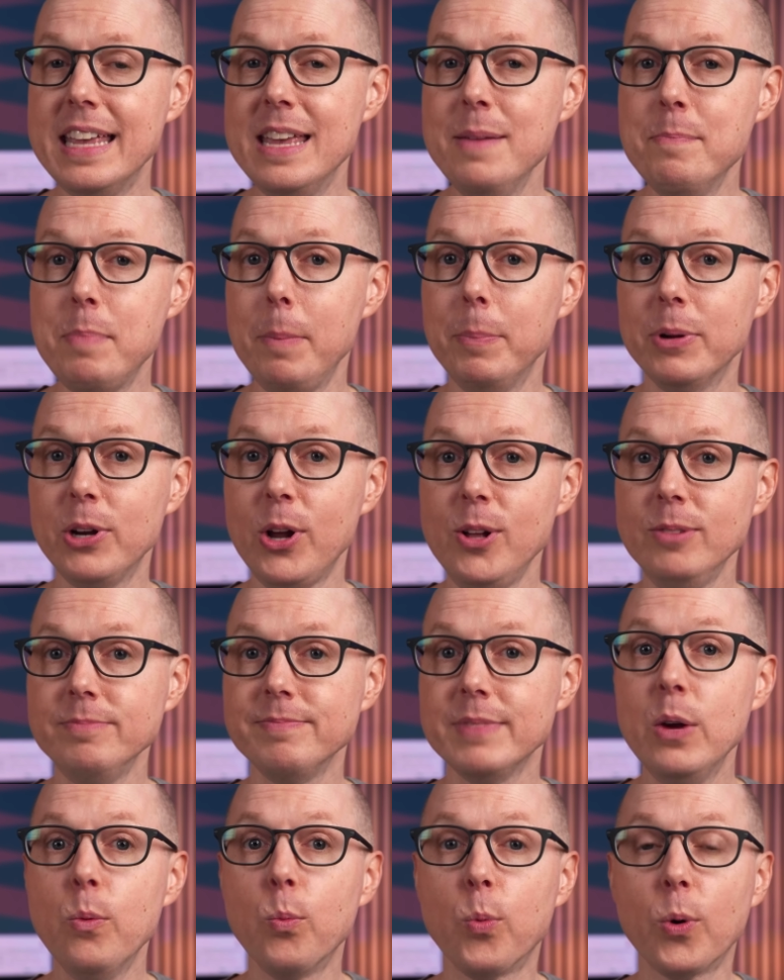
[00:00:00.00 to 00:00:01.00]
a heat pump and all,
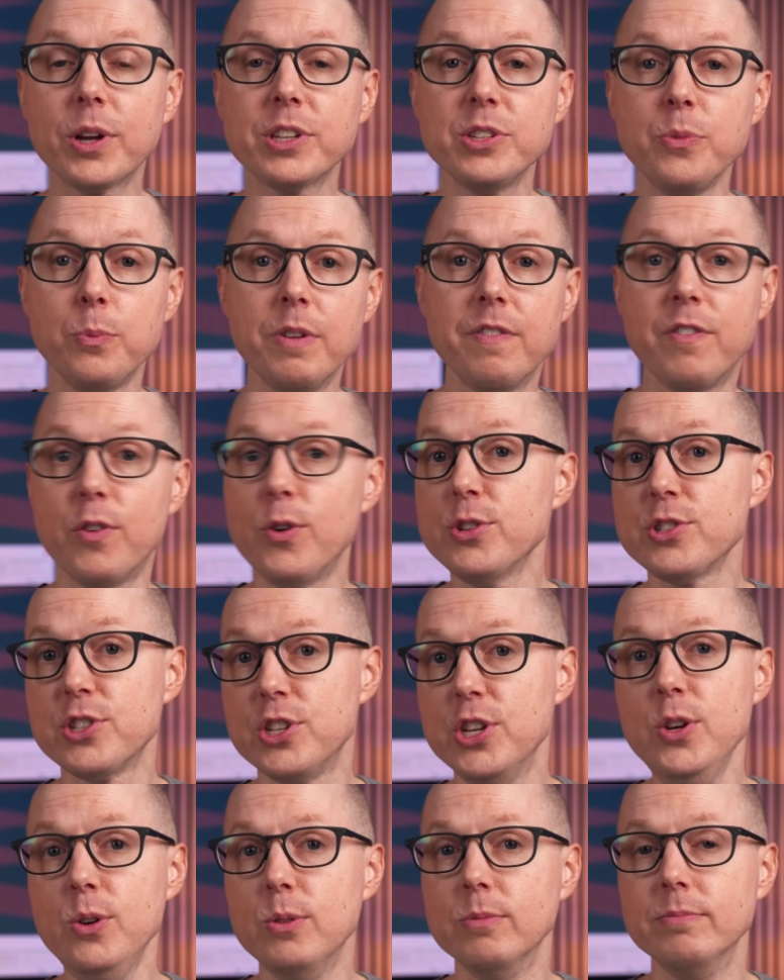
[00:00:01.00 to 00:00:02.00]
it works in reverse
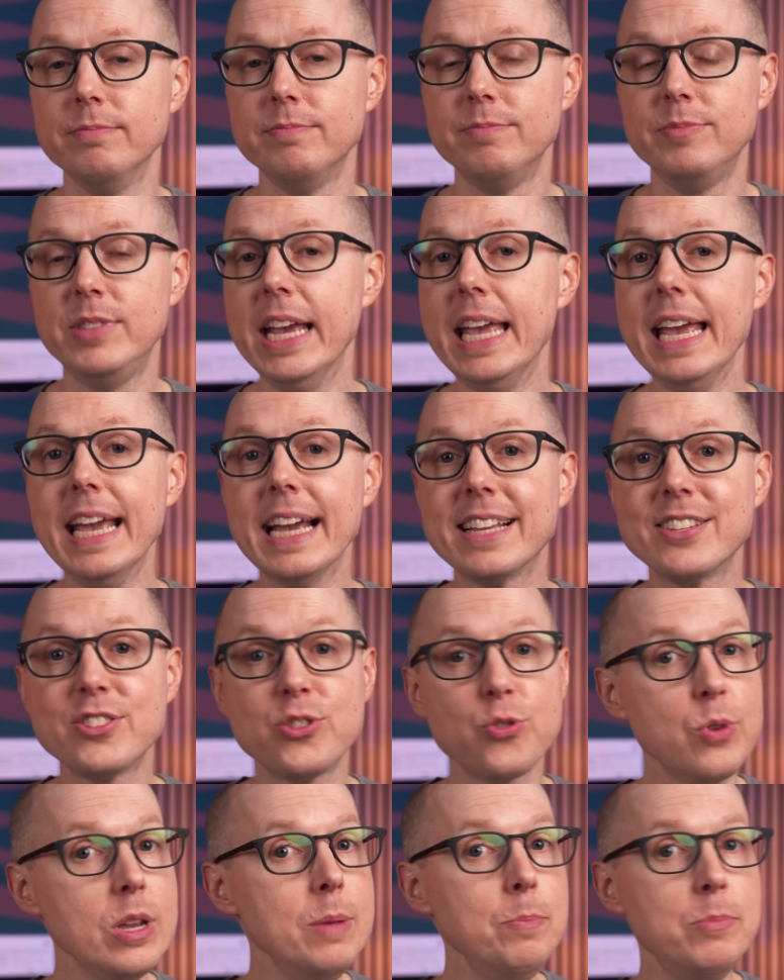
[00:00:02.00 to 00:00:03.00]
too, taking
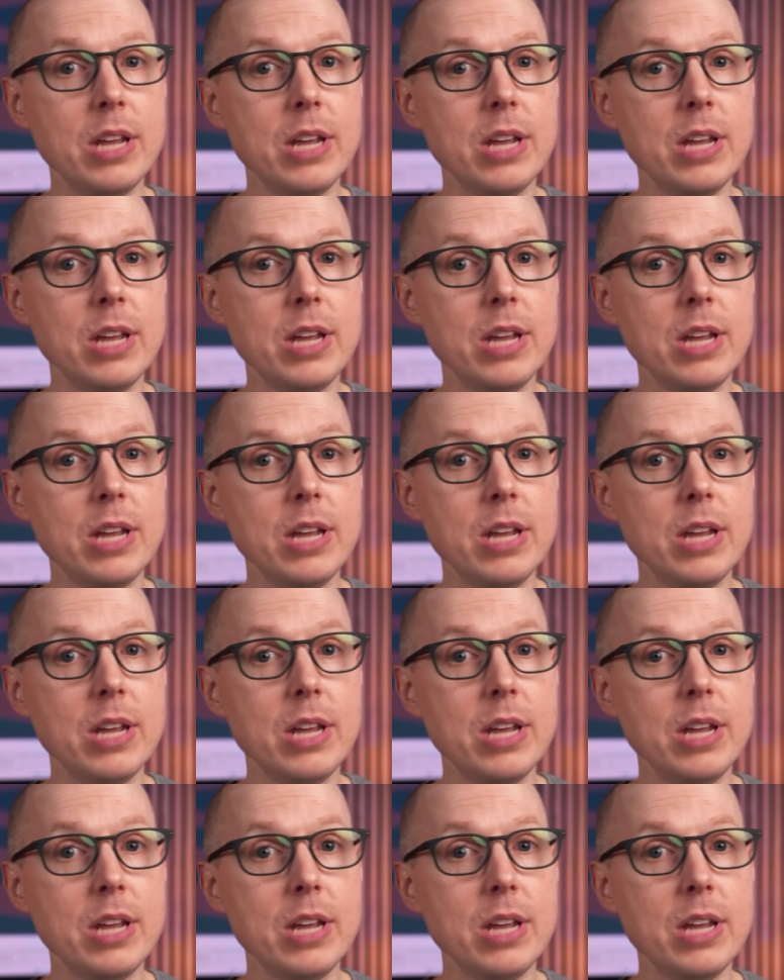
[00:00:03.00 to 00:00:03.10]
extreme